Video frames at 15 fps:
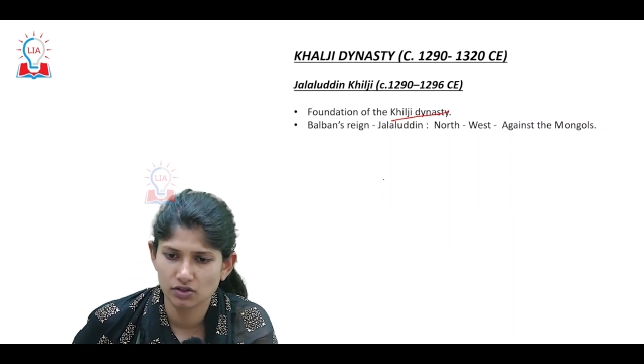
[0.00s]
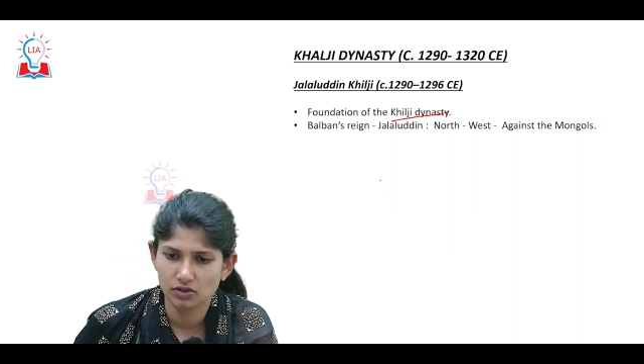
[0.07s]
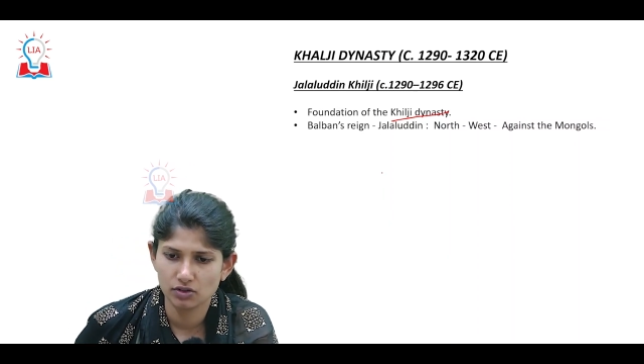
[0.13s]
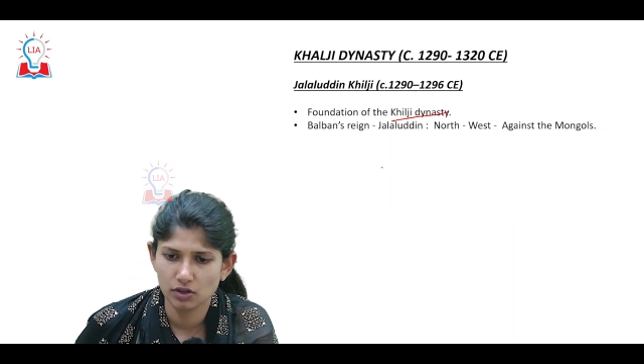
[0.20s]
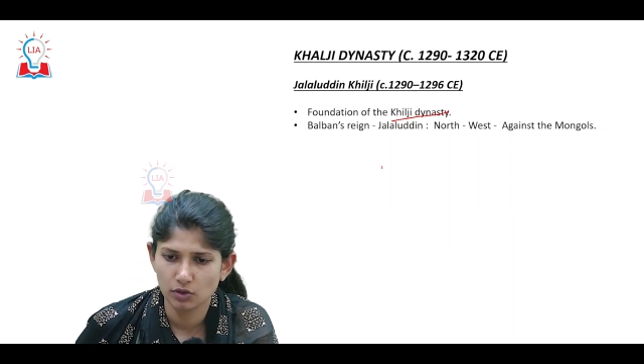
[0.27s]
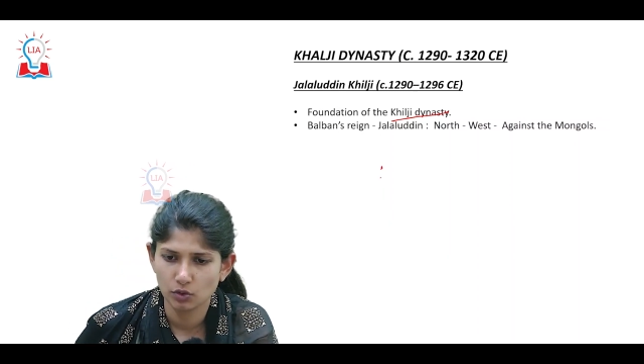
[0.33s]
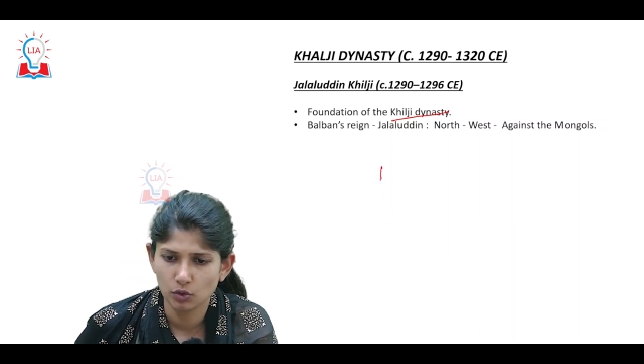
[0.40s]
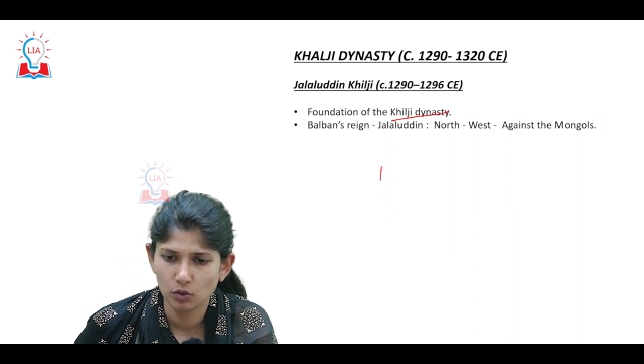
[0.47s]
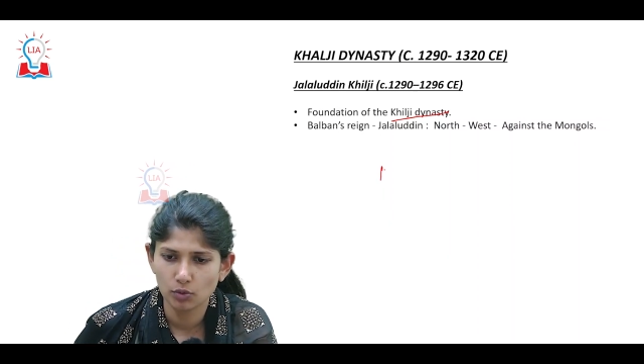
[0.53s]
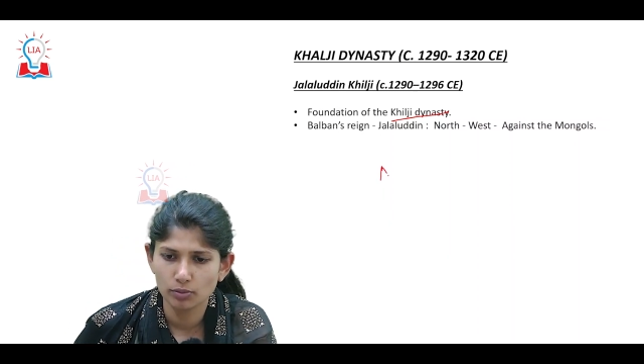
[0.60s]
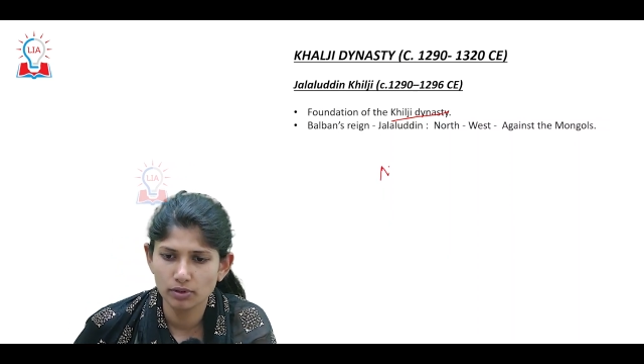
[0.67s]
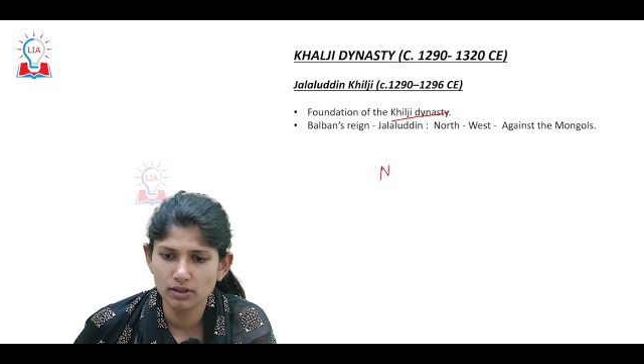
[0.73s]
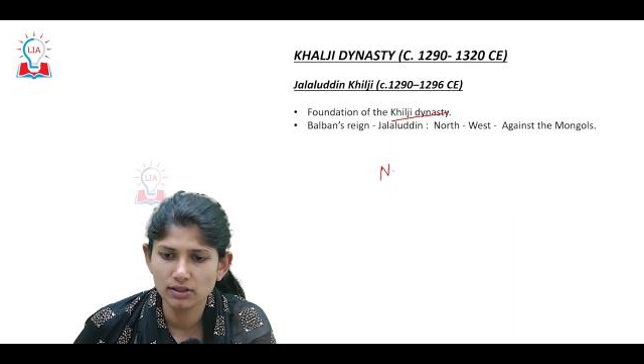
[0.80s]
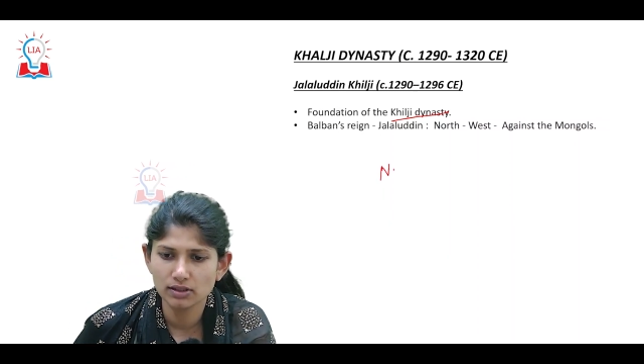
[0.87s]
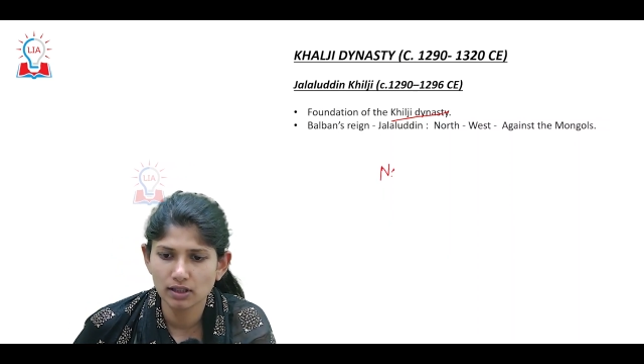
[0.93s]
the
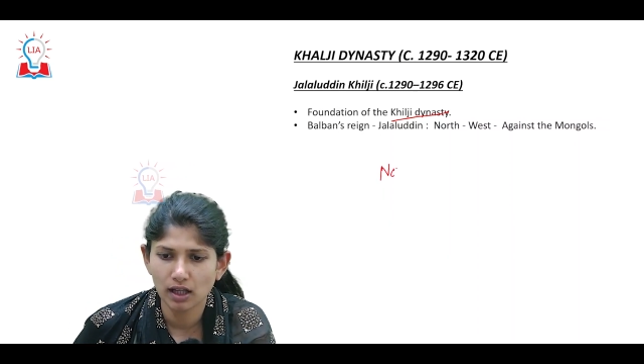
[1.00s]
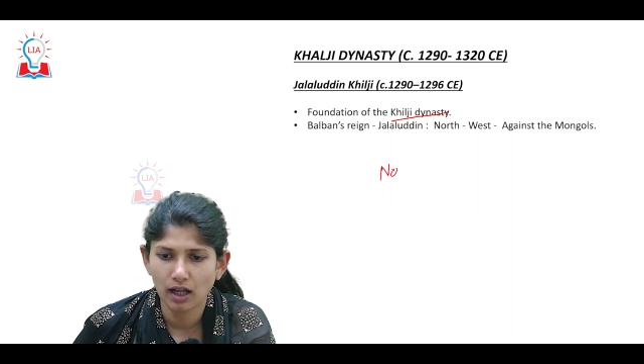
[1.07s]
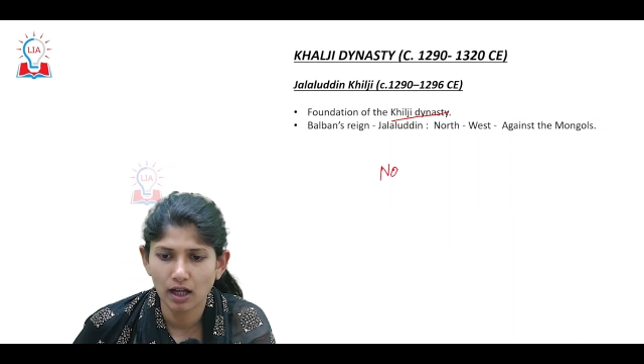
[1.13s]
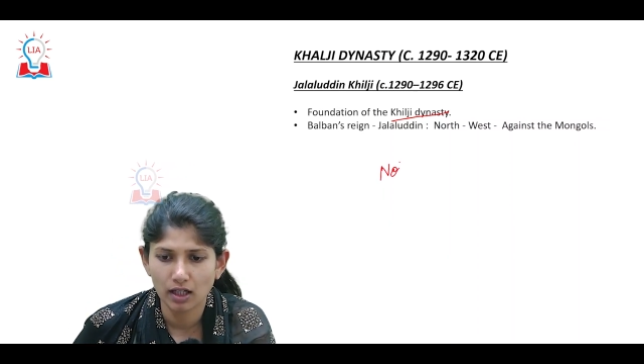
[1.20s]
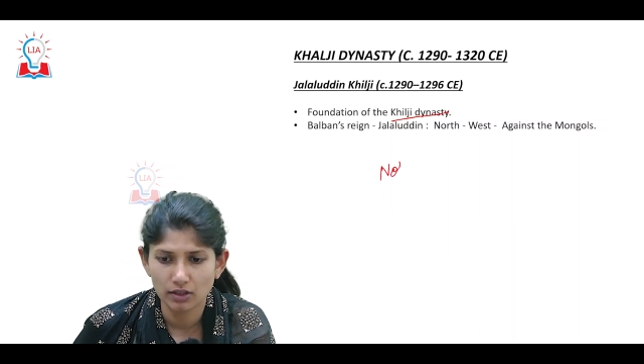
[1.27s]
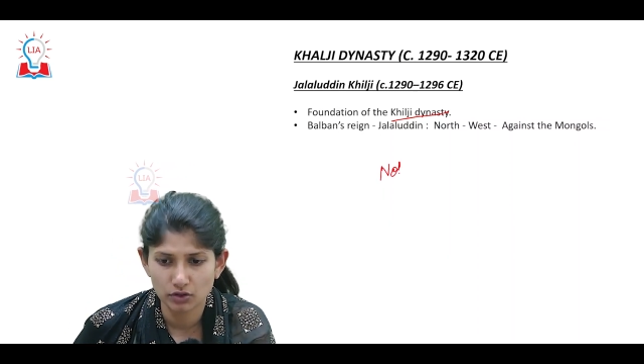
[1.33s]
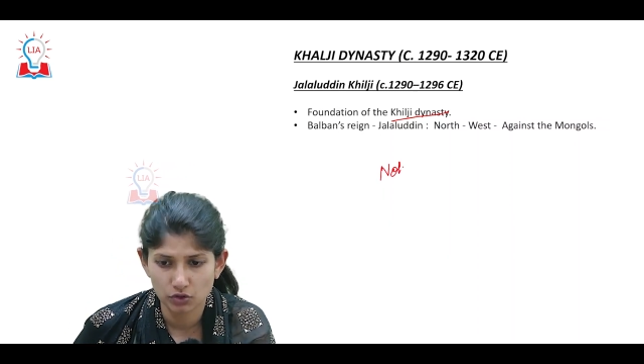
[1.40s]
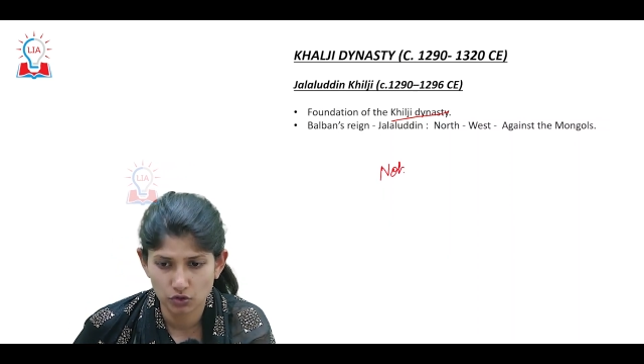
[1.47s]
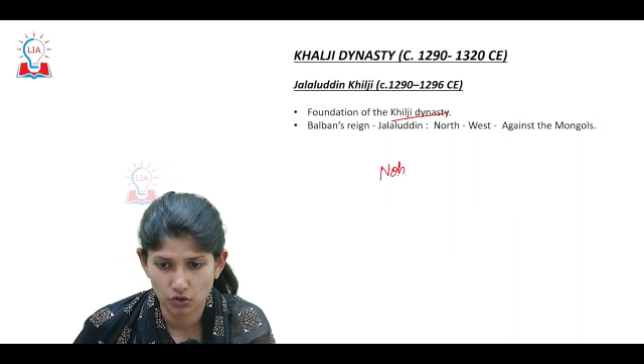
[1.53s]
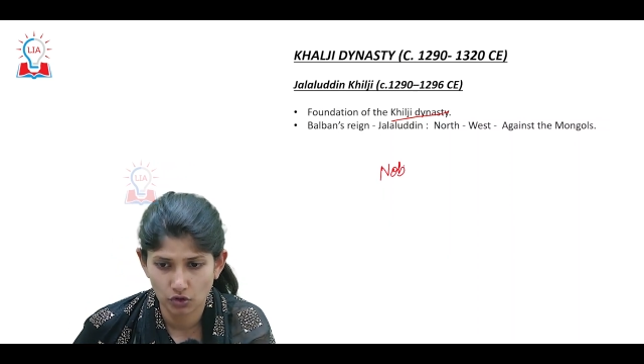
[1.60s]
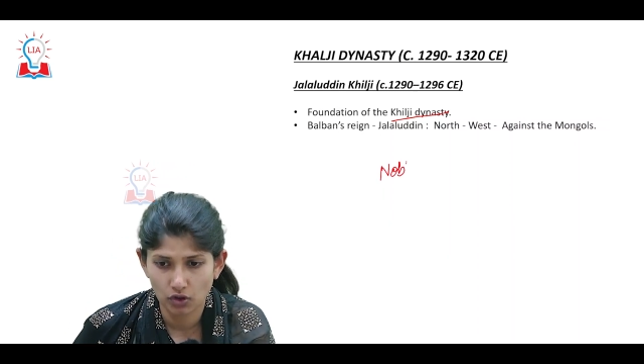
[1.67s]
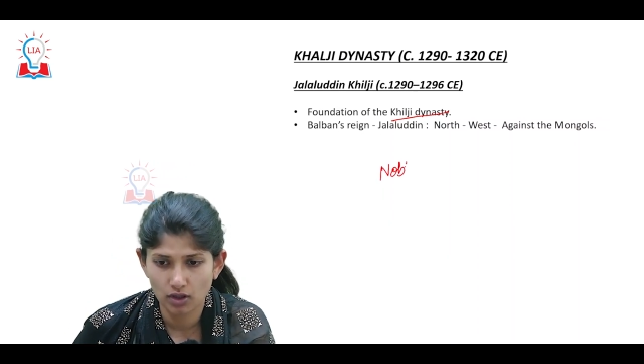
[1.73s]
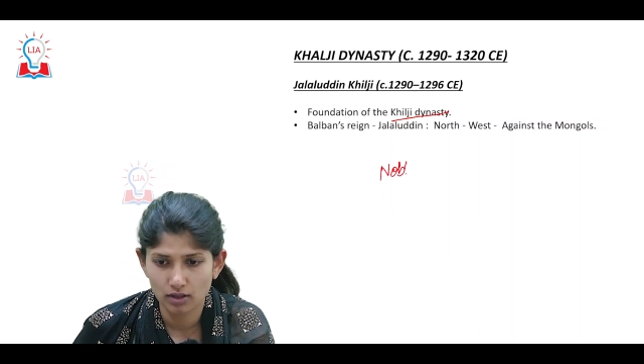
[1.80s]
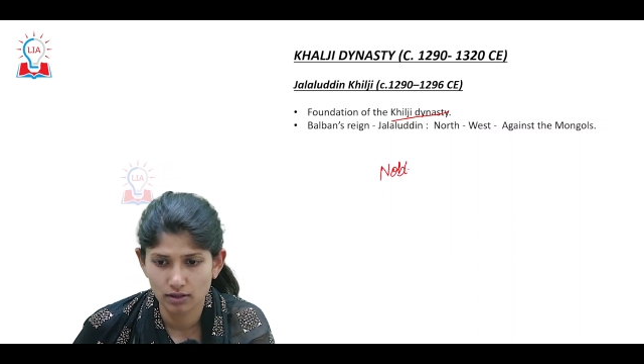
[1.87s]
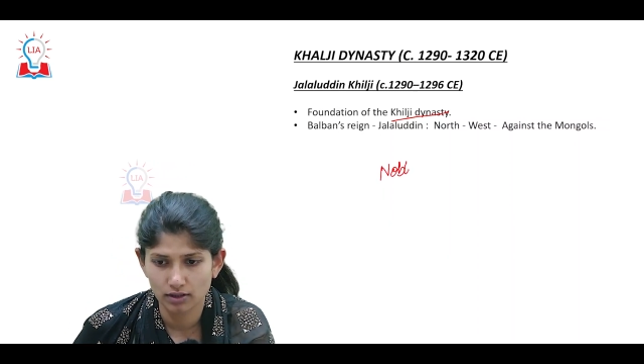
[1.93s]
nobles are
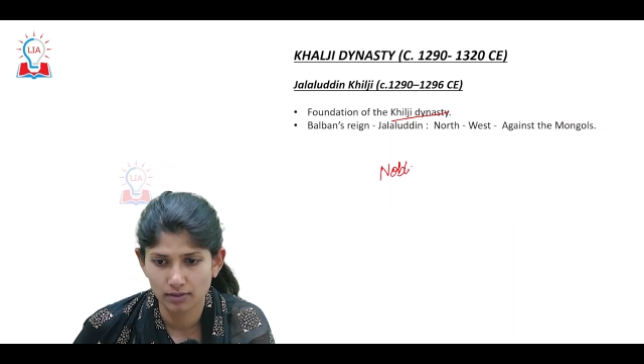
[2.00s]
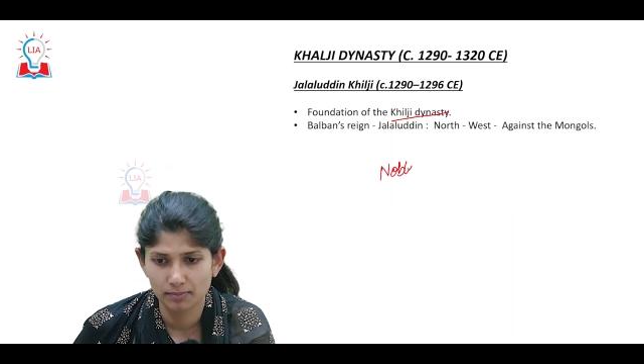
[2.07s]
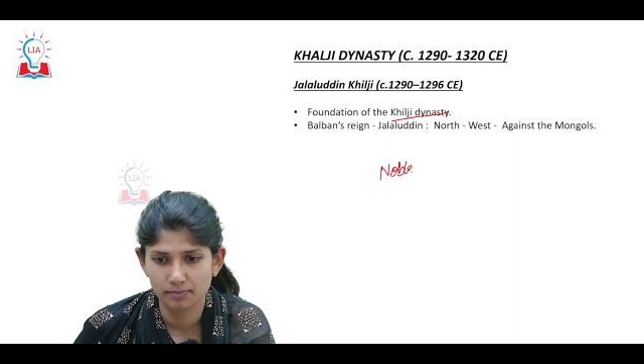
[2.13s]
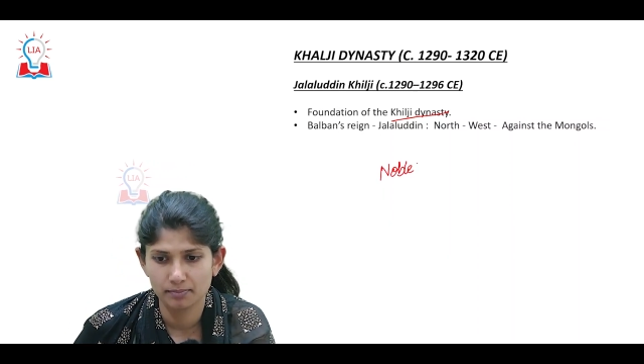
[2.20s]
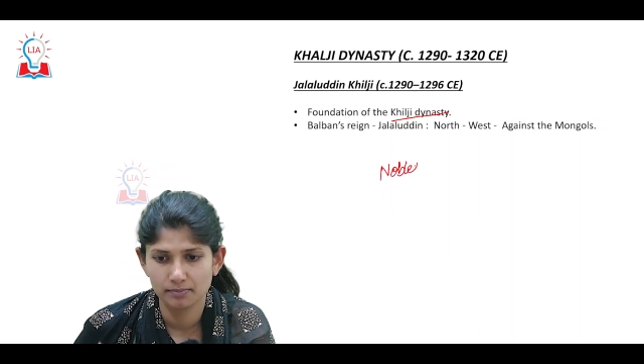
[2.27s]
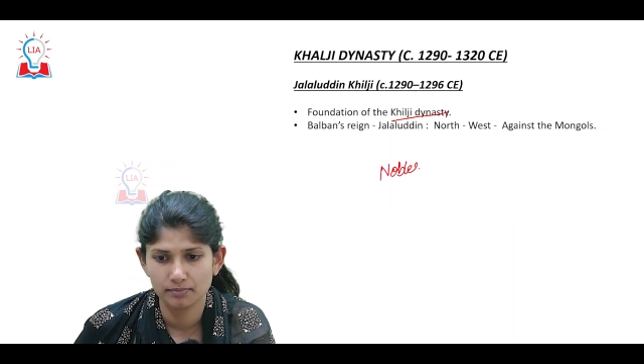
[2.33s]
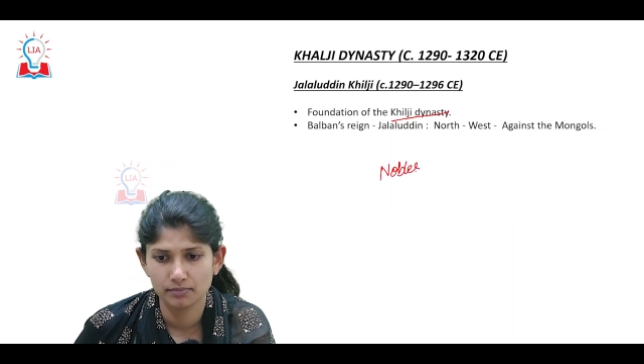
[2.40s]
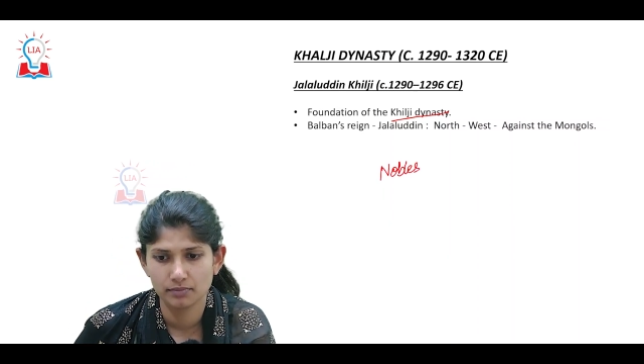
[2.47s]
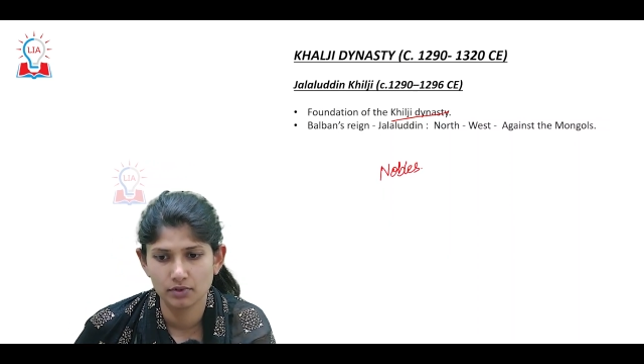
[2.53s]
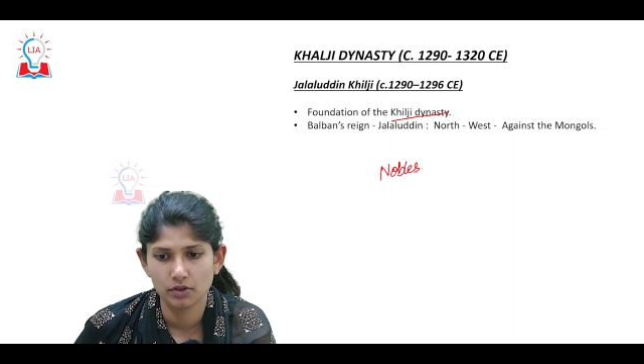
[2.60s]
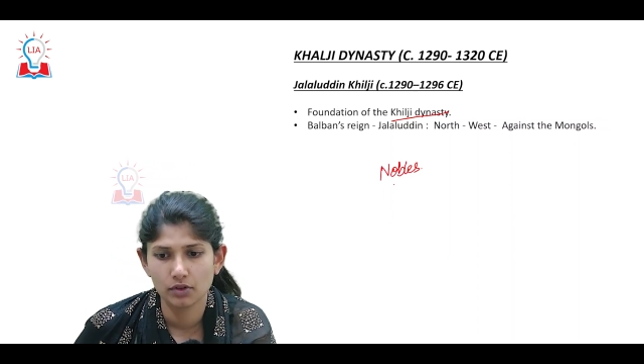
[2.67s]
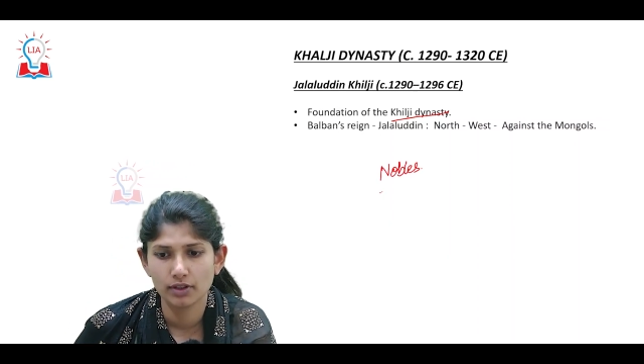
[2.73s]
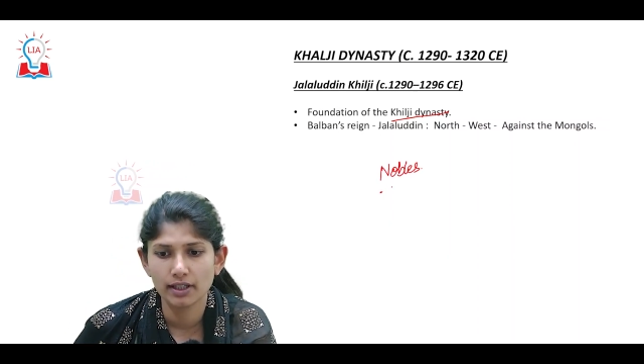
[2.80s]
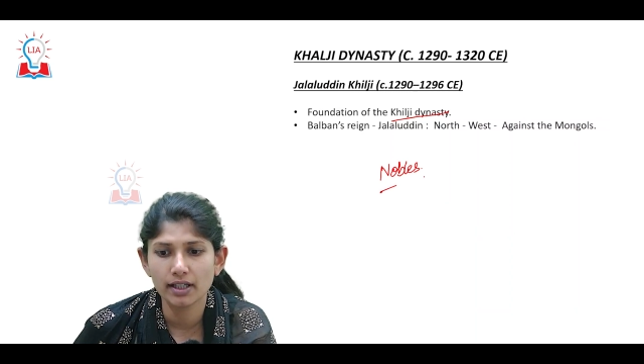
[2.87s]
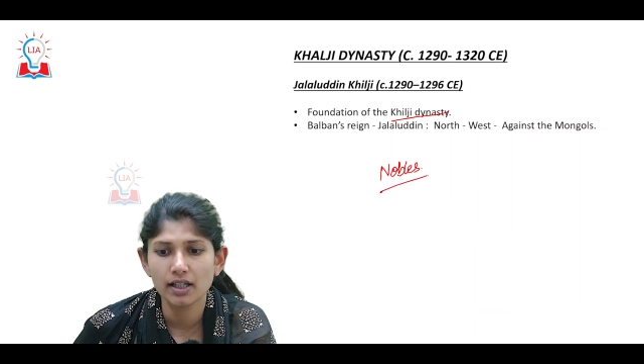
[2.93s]
strong.
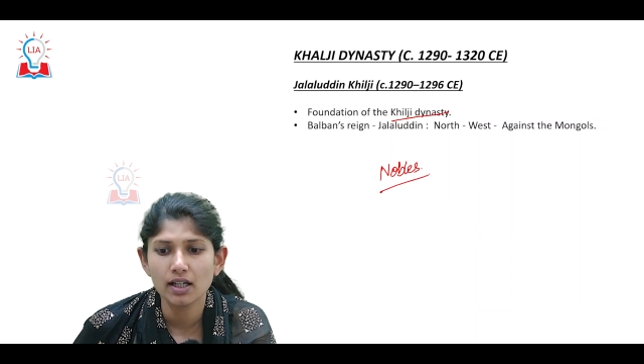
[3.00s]
Okay?